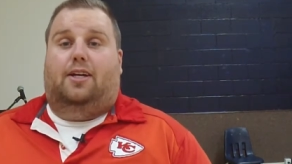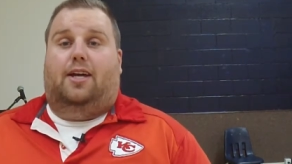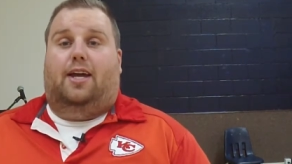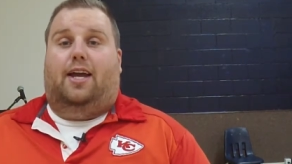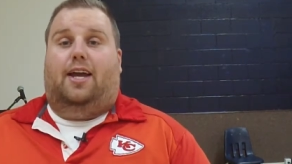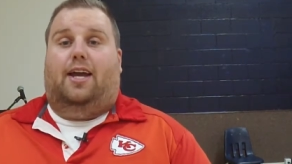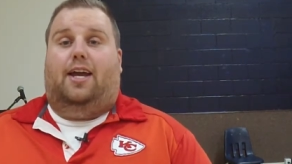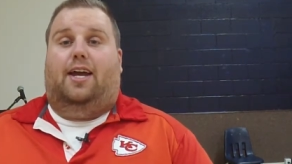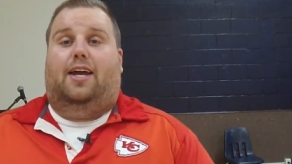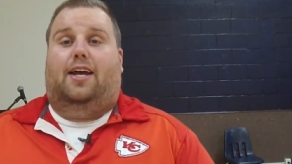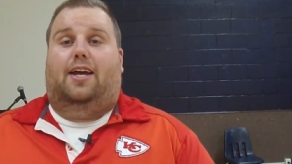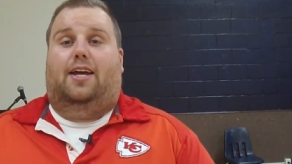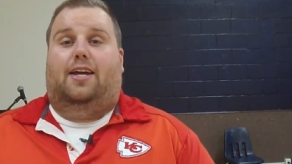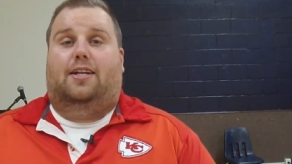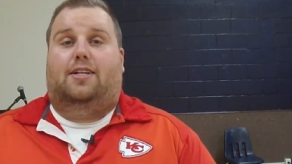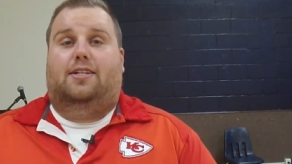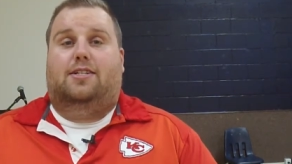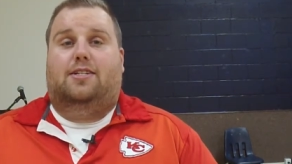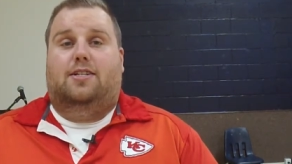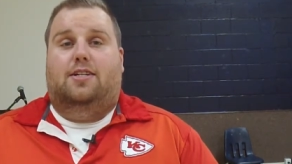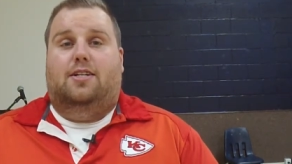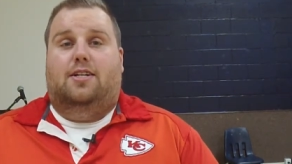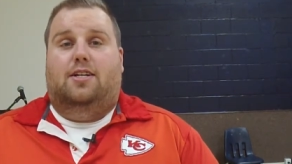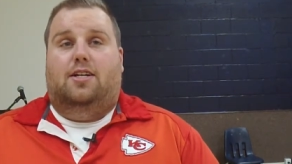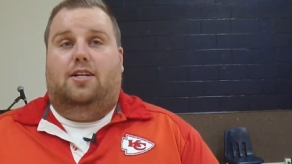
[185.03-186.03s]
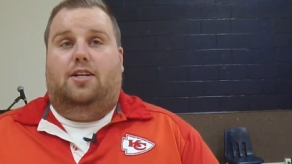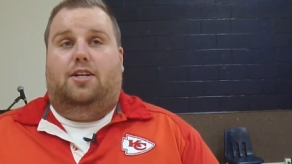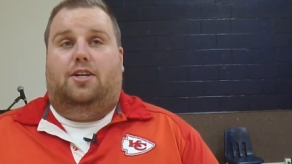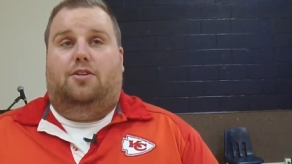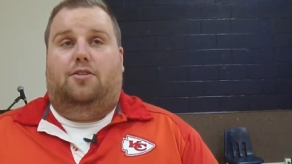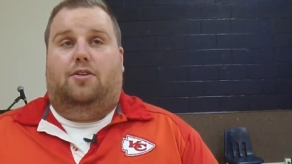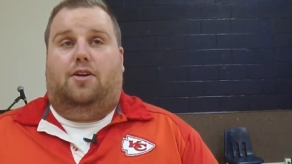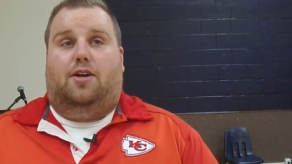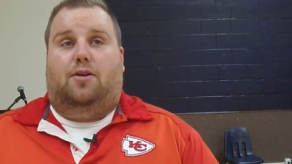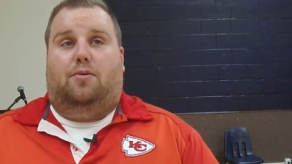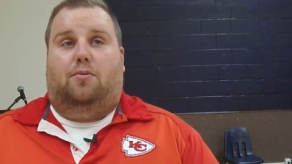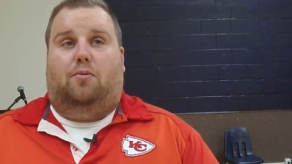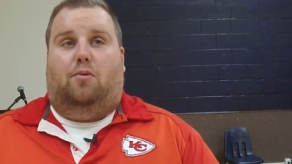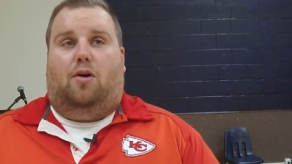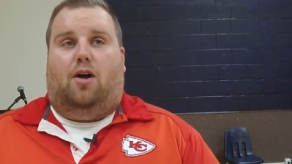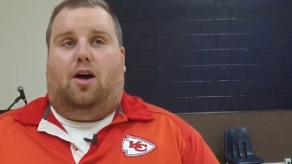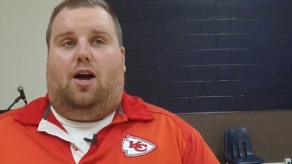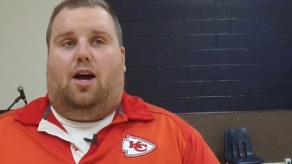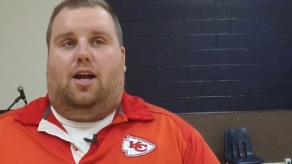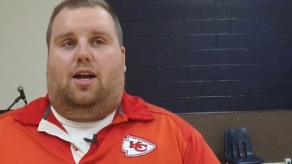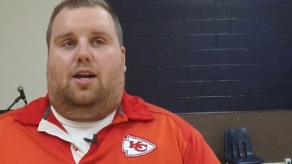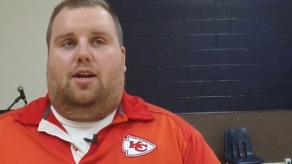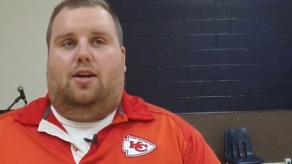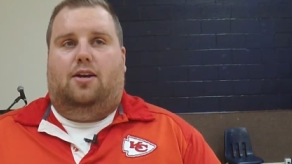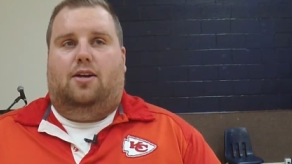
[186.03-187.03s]
And you can
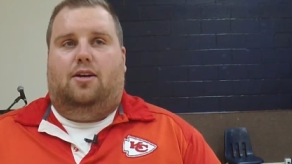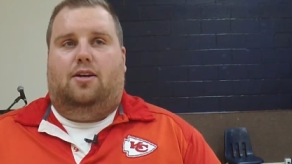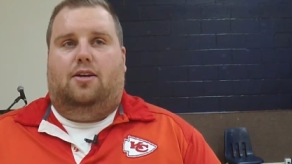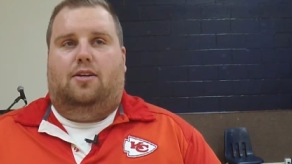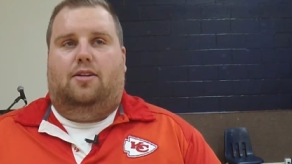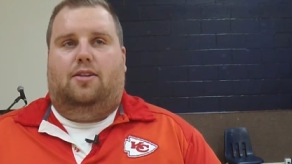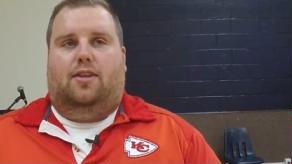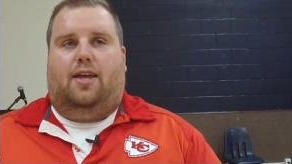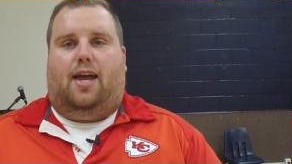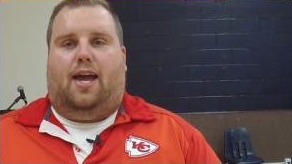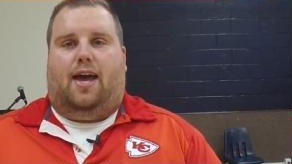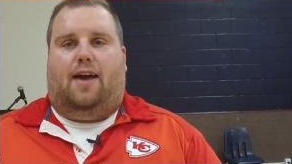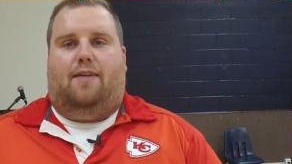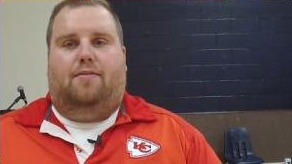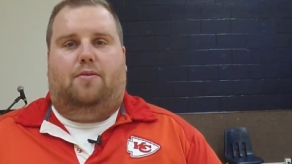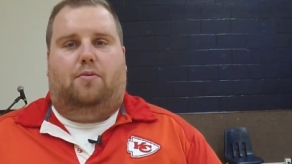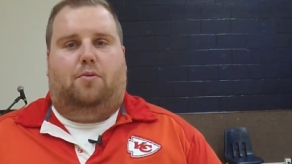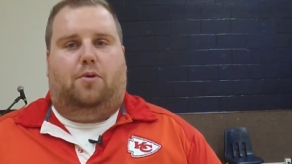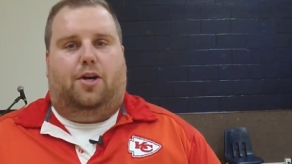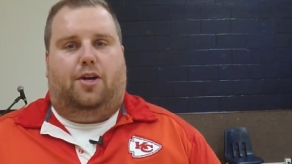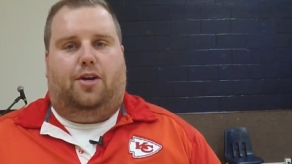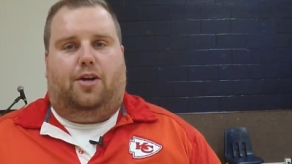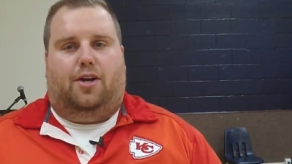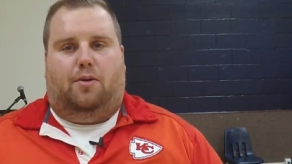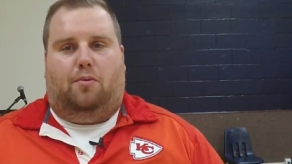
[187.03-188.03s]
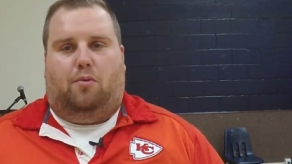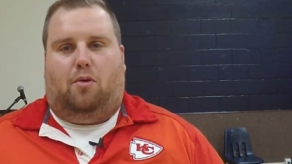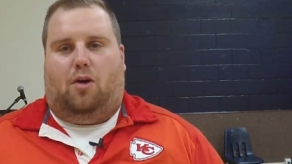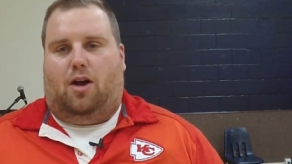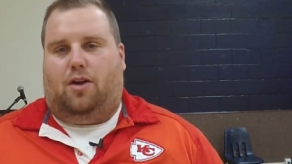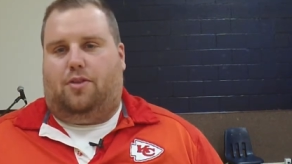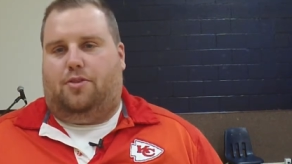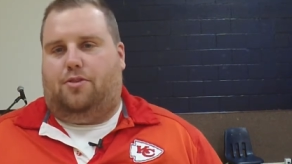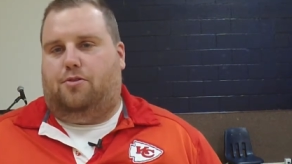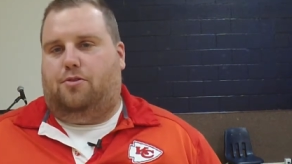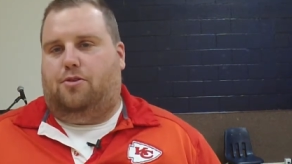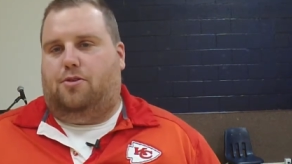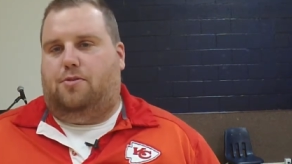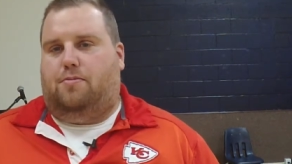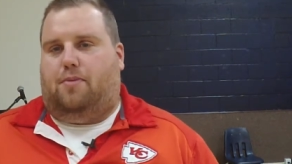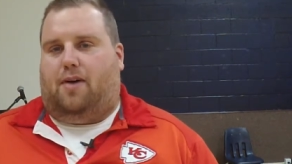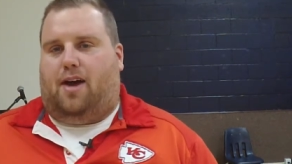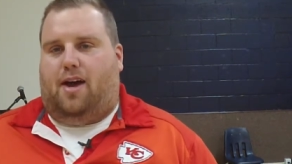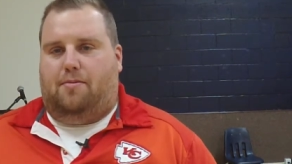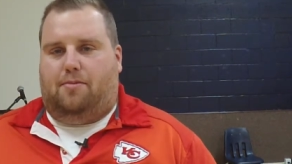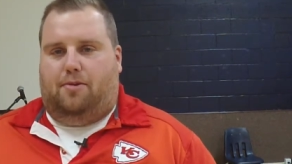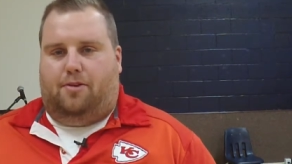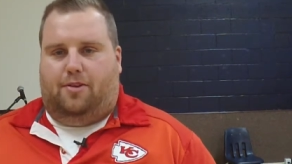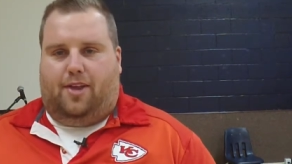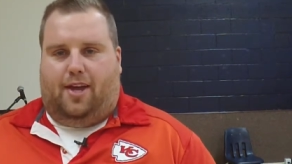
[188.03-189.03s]
walk, they have it where you can walk through the
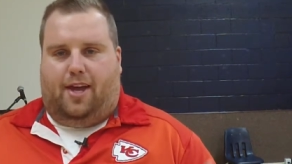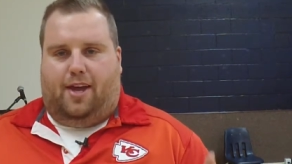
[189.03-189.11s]
Bible.